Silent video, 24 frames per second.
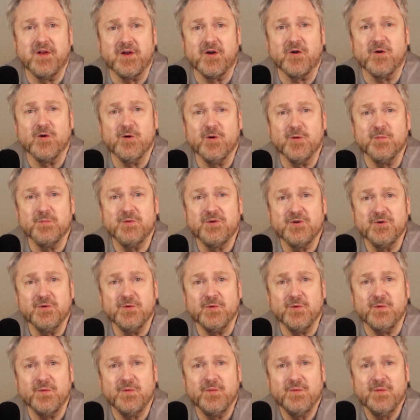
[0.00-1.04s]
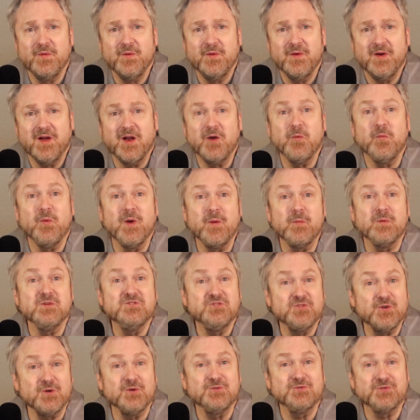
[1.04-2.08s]
in our home, too. And we were
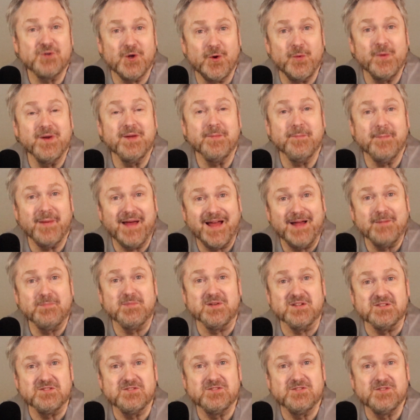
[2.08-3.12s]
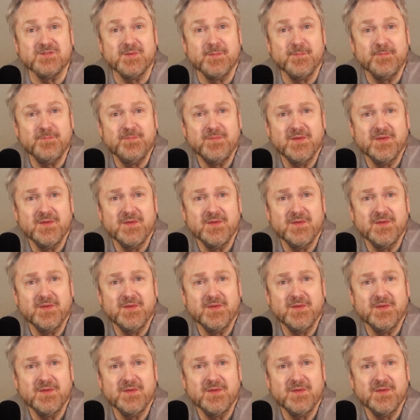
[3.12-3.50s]
church-going Baptists.